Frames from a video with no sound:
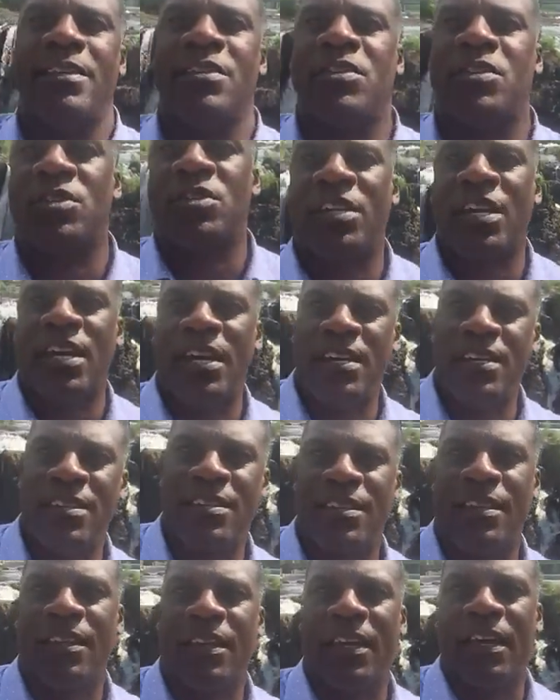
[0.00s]
this is Keith
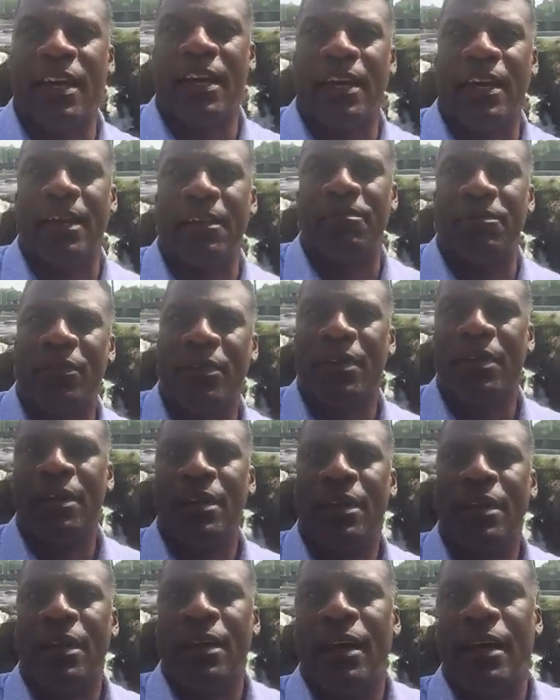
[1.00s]
Lee,
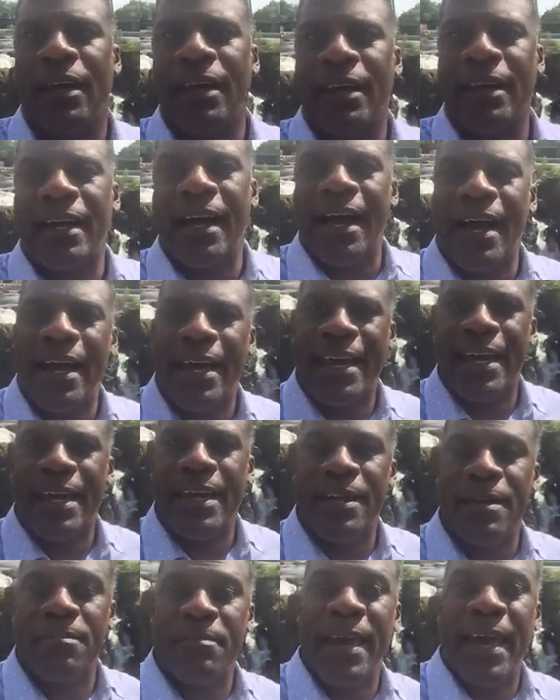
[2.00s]
and I
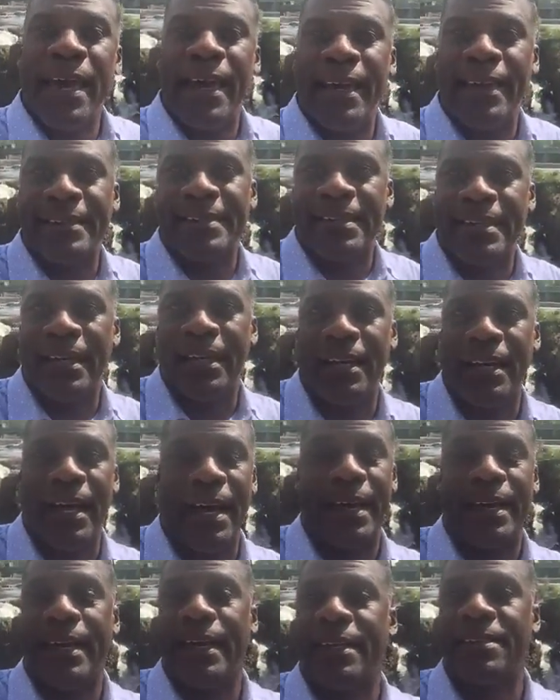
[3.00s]
am at,
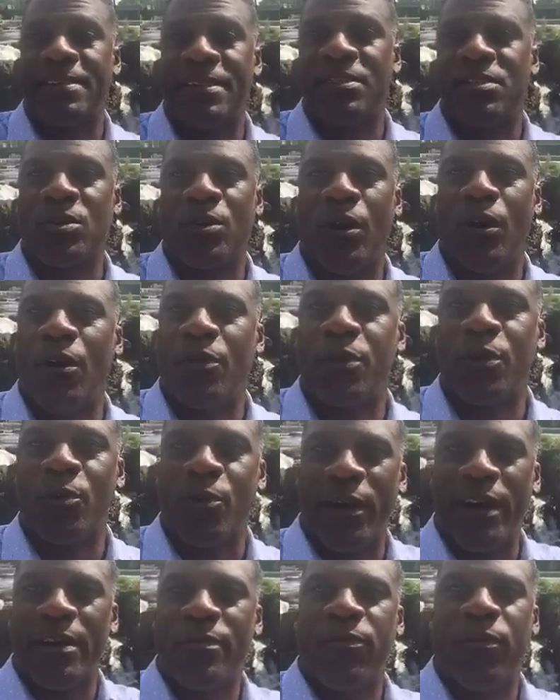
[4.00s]
I guess it's called the
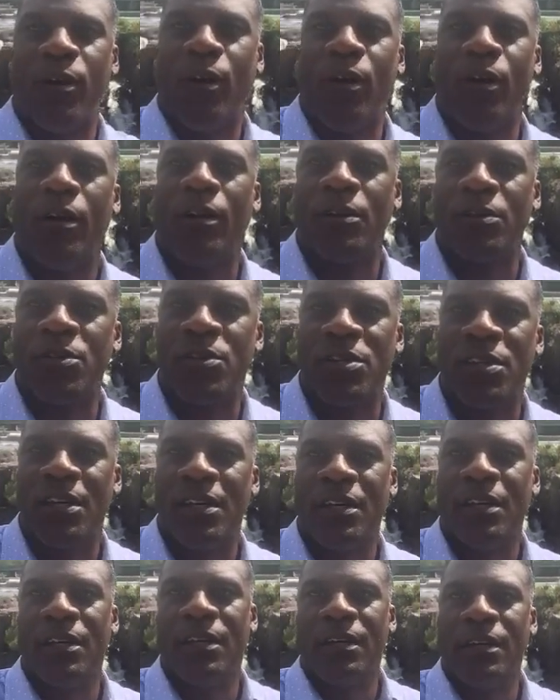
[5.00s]
Great Falls,
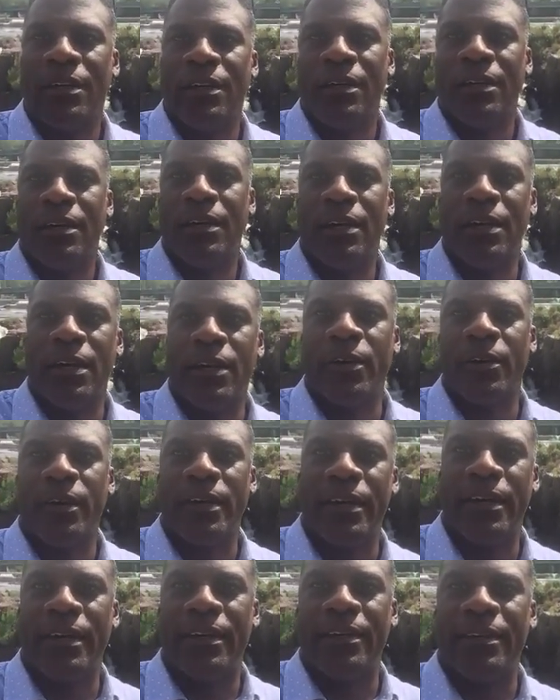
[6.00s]
here
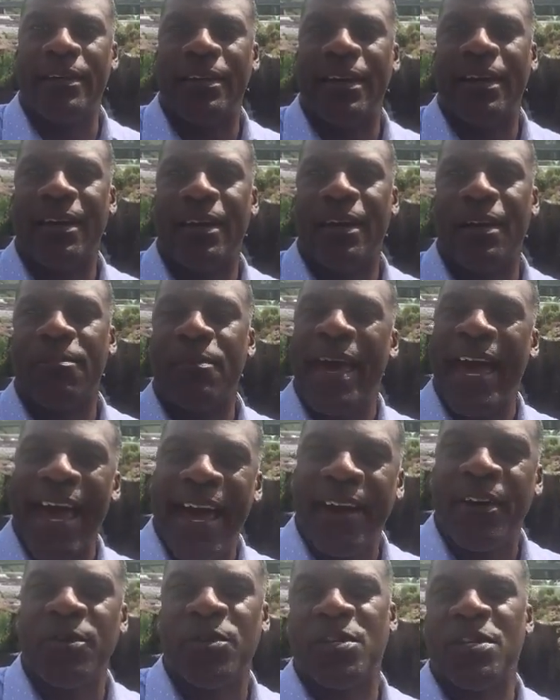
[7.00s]
in
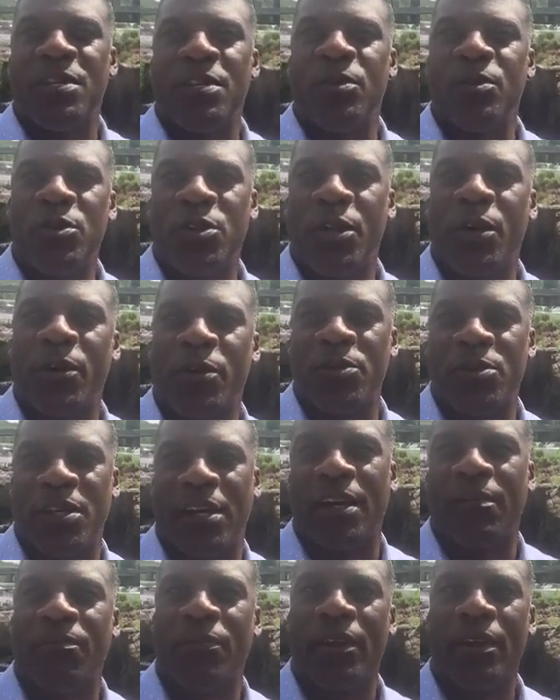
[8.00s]
Patterson, New
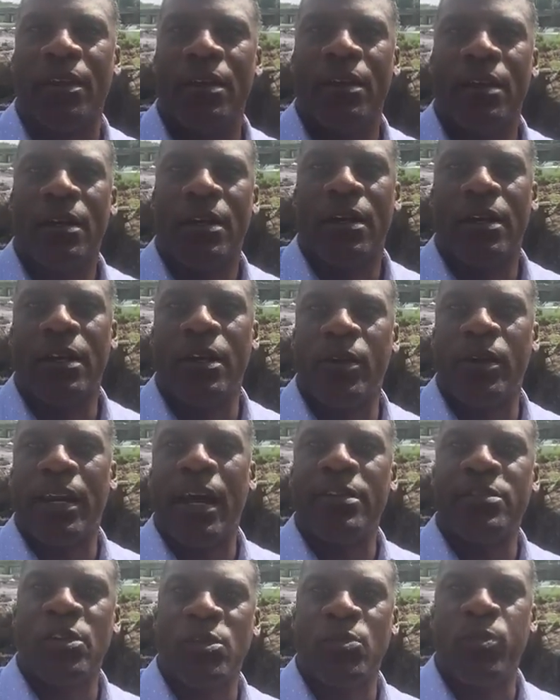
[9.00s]
Jersey. You know, and
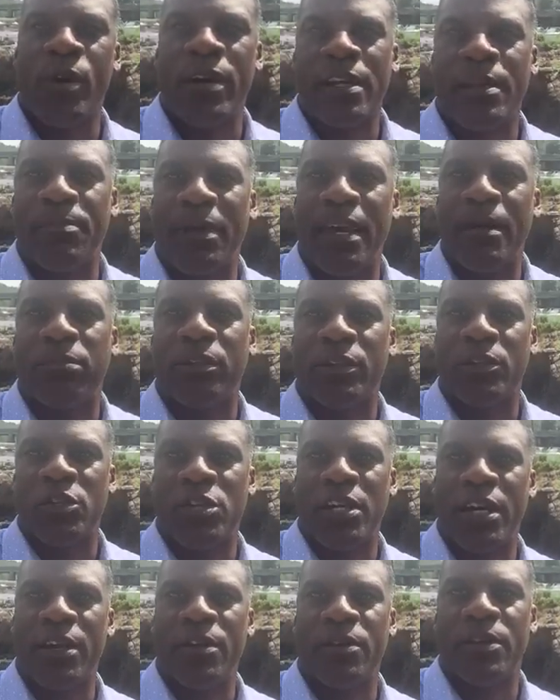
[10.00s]
I just wanted to be able to
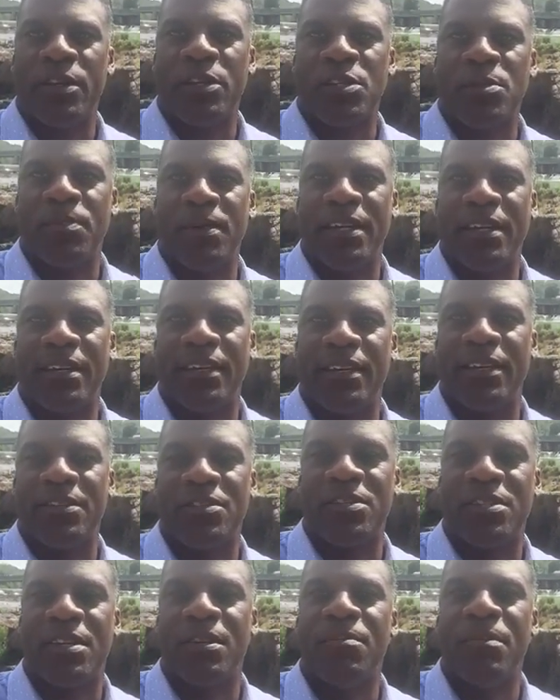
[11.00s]
share this
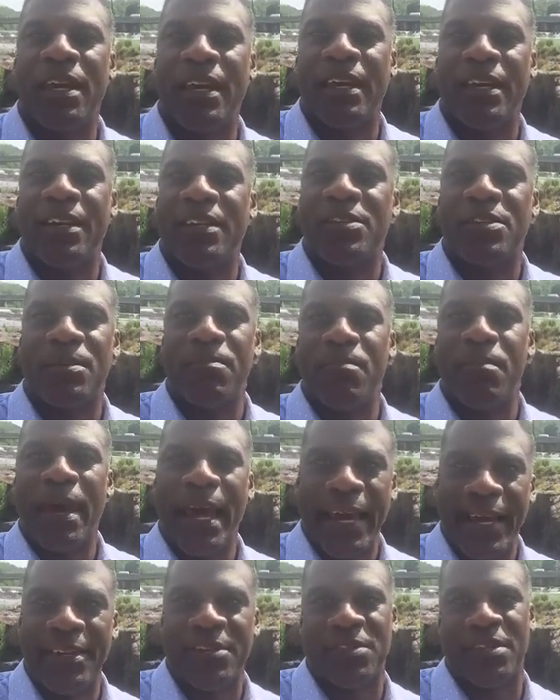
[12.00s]
because to me it is
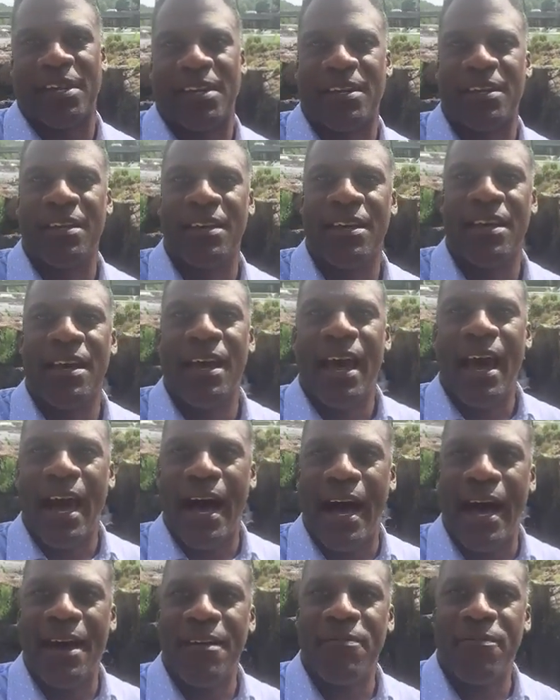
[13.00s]
amazing.
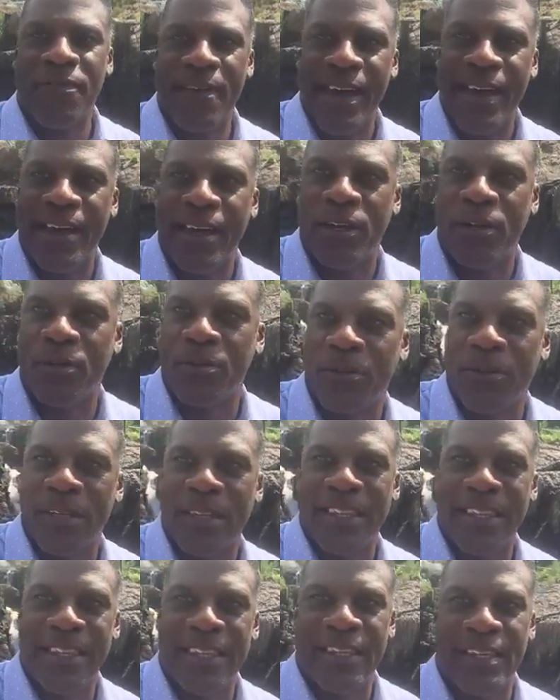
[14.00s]
I found
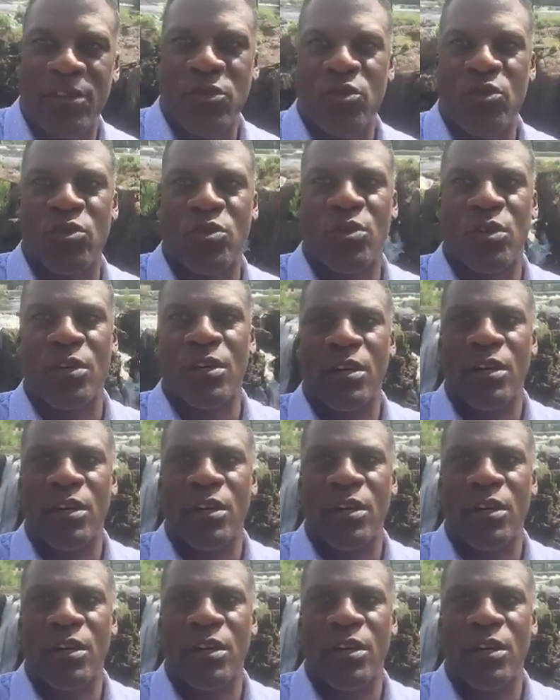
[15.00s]
this